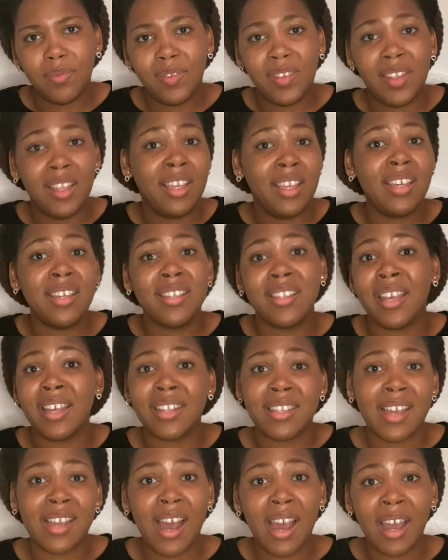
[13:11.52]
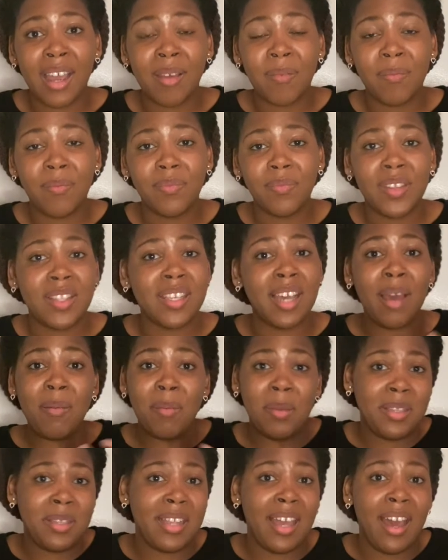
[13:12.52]
It is that time. The time
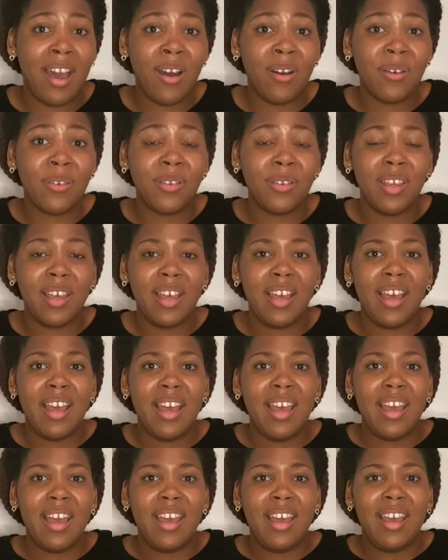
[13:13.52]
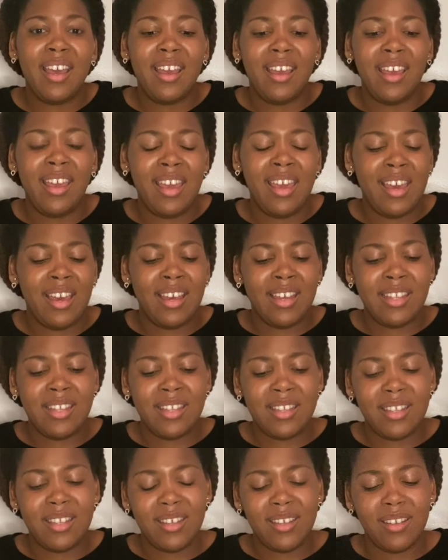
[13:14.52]
is now.
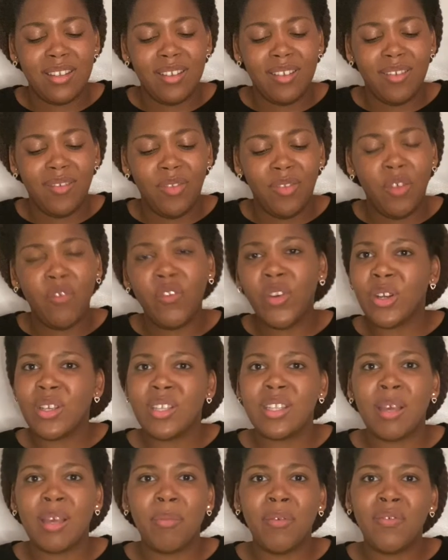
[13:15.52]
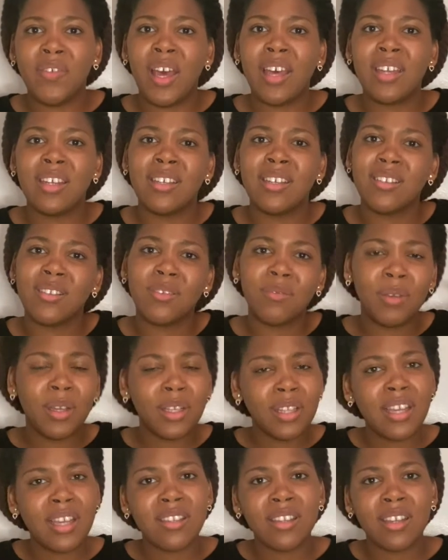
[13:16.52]
And the first step of that is
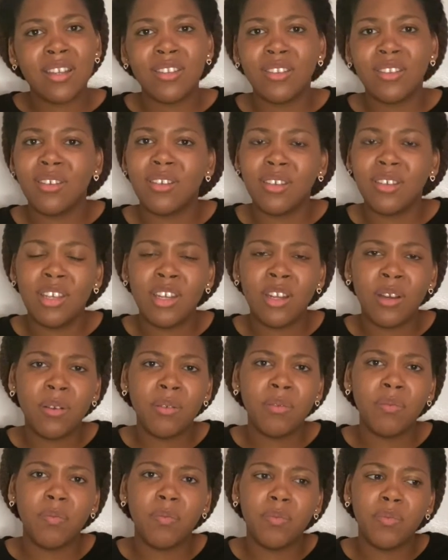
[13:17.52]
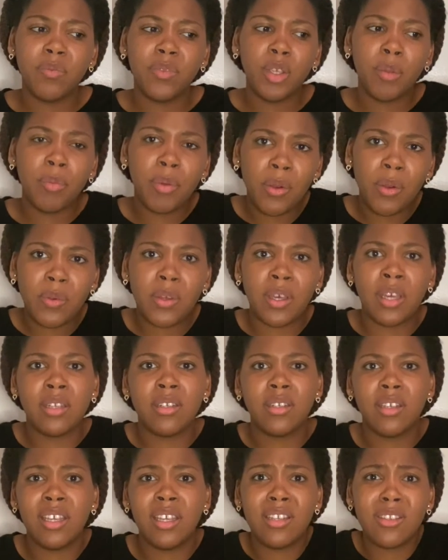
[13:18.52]
realize that, you're broken.
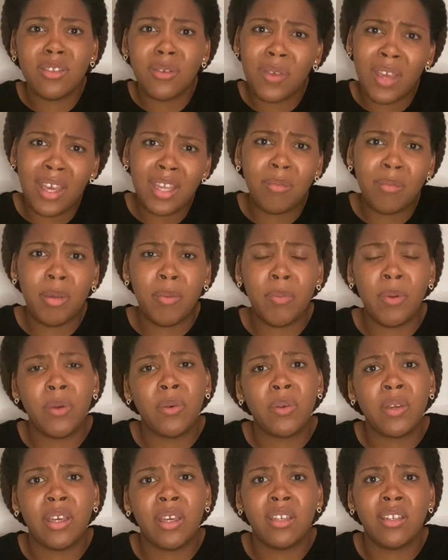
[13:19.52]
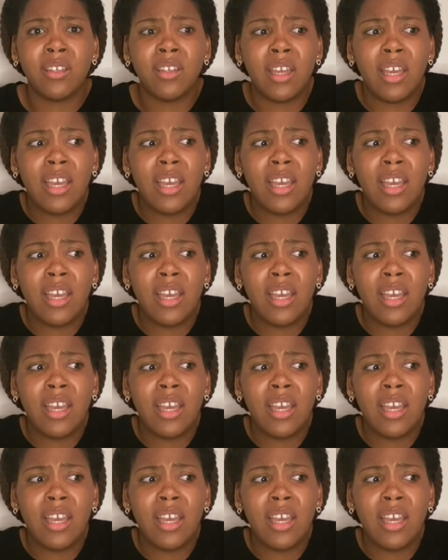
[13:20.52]
And it's okay to be broken.